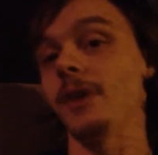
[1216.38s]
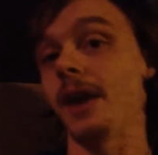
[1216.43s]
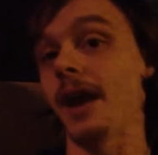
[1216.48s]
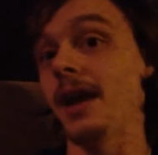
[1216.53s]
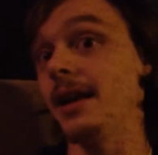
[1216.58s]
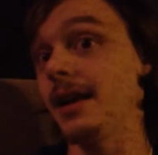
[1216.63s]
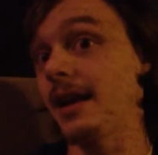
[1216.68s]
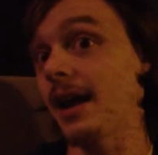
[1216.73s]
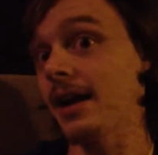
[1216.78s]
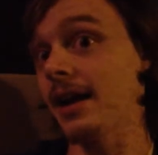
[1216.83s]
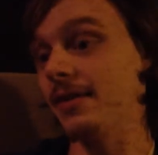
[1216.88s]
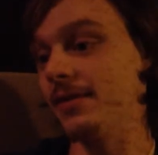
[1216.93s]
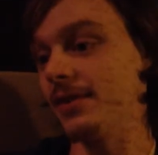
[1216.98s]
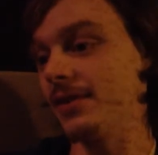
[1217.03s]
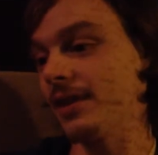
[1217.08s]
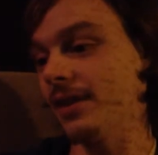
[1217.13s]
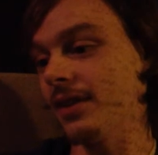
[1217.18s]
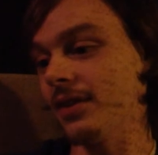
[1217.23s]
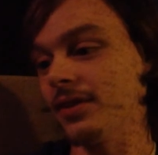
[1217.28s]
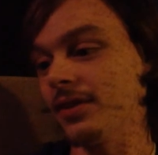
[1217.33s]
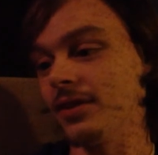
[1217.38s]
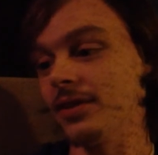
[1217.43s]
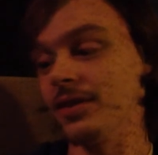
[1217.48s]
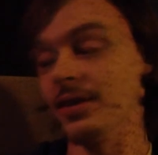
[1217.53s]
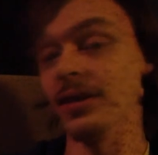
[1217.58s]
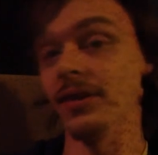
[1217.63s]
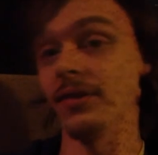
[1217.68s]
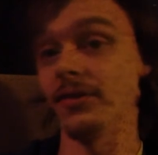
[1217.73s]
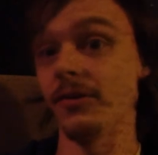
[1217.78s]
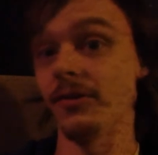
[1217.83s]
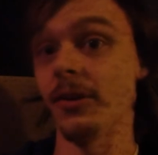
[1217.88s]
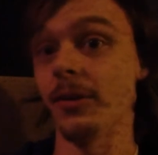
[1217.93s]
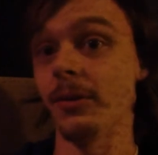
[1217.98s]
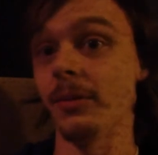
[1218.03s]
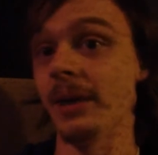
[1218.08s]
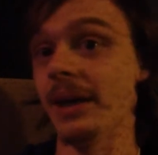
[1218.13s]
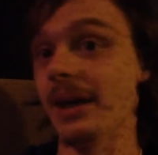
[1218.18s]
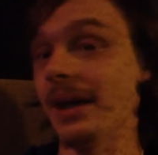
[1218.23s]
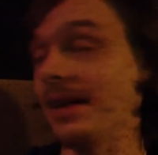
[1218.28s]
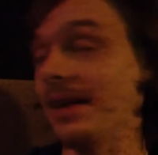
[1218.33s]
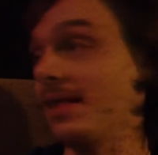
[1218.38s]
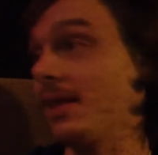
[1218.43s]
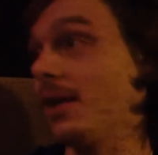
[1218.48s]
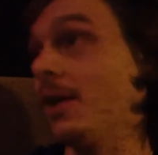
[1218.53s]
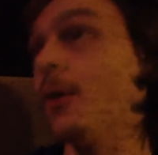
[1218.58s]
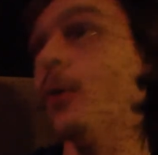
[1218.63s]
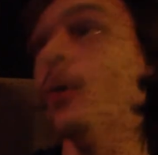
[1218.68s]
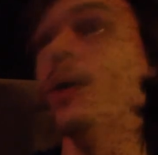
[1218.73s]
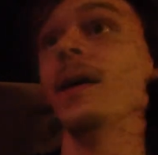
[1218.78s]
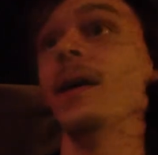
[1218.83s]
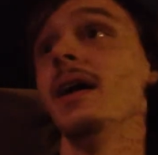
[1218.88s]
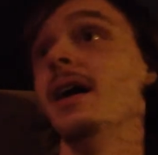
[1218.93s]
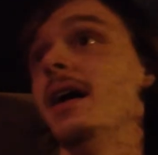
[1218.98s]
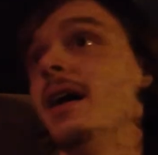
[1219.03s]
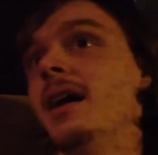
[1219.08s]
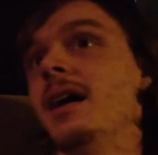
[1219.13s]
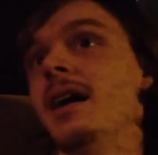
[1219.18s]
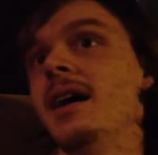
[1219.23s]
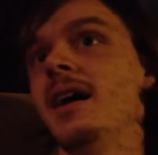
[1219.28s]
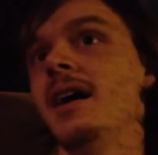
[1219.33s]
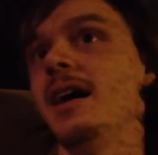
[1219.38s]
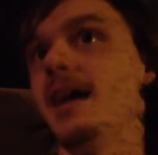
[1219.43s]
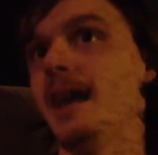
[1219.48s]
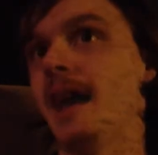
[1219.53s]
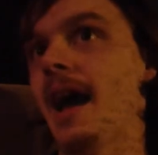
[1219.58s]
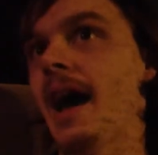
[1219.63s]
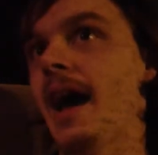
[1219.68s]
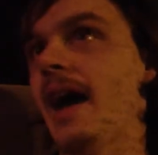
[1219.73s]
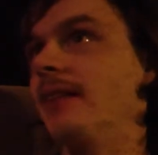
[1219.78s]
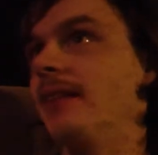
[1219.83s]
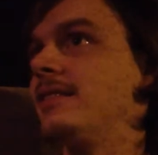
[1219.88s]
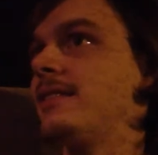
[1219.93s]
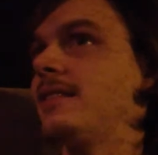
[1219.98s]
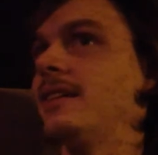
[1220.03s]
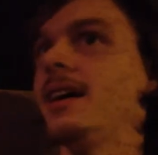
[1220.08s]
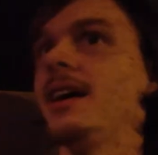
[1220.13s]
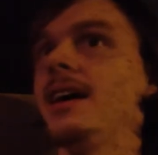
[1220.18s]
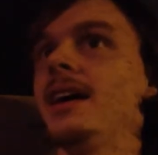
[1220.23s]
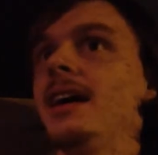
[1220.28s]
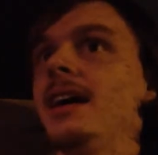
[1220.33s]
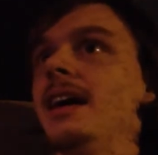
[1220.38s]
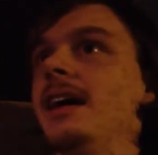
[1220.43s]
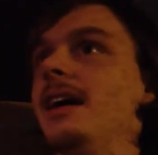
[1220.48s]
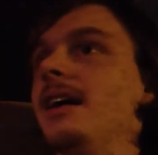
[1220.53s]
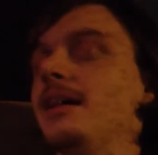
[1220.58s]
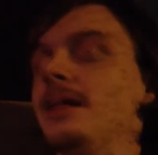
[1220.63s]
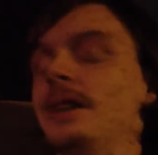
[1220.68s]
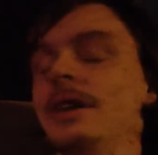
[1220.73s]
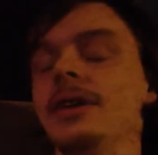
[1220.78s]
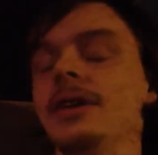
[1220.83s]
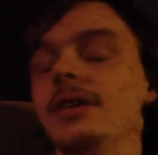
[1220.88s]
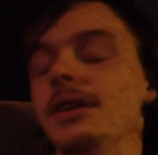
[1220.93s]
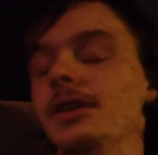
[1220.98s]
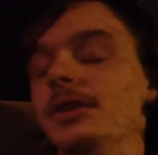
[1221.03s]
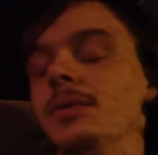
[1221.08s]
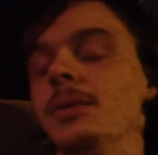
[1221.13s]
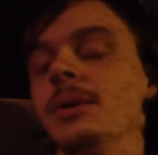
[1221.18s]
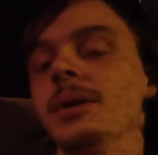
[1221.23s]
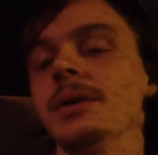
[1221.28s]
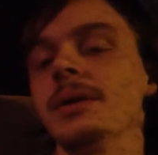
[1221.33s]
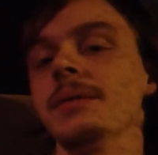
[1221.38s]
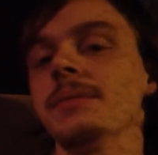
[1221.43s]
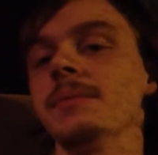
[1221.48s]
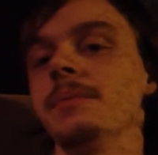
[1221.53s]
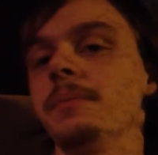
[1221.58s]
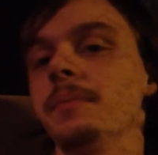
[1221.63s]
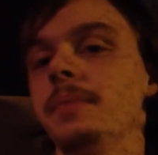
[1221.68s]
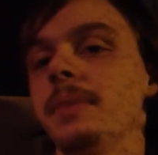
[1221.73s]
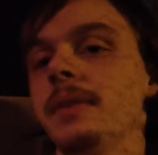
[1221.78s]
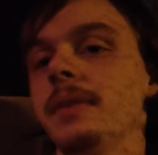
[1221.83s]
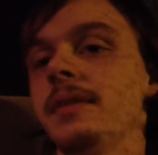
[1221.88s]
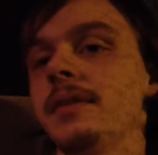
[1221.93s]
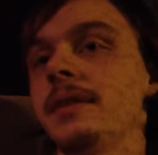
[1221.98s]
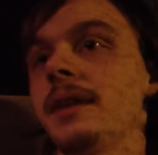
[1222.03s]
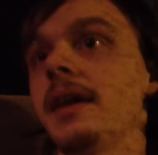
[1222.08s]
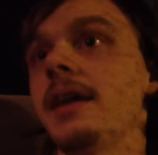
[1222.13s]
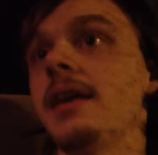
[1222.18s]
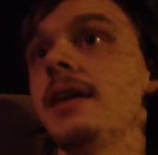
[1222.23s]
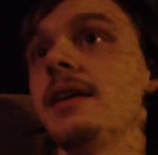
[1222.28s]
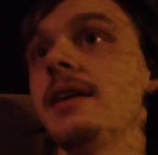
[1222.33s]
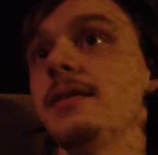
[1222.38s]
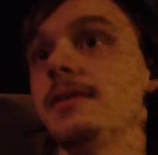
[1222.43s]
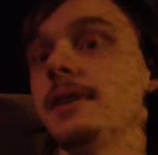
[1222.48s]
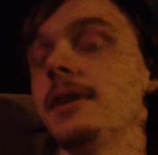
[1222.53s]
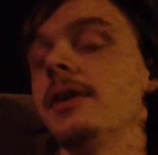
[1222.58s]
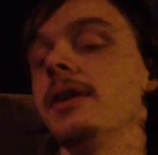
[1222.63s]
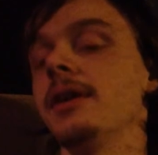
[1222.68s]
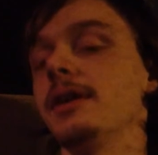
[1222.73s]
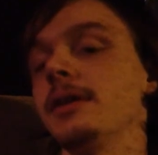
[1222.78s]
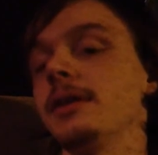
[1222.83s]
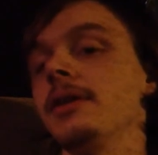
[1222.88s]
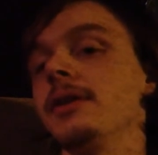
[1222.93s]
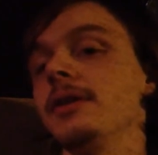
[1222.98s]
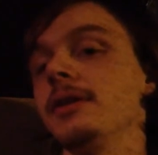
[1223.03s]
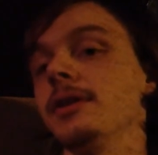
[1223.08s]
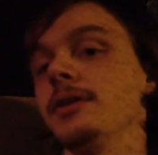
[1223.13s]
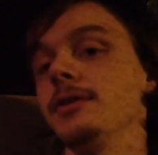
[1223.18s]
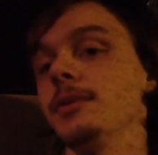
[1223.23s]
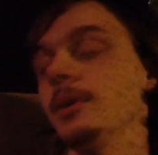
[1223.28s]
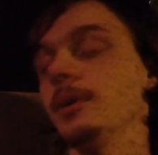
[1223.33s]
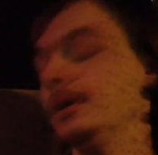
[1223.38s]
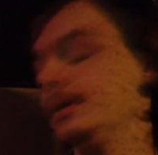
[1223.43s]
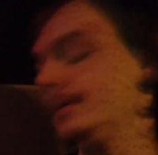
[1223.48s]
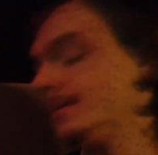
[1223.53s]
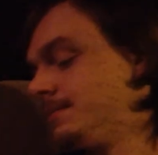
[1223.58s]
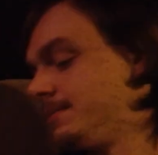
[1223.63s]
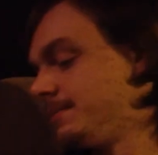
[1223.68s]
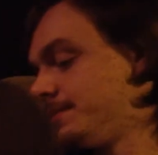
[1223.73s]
for any kind of intelligence in your filmmaking, though, yeah, stay clear of this one. Stay very clear of this one.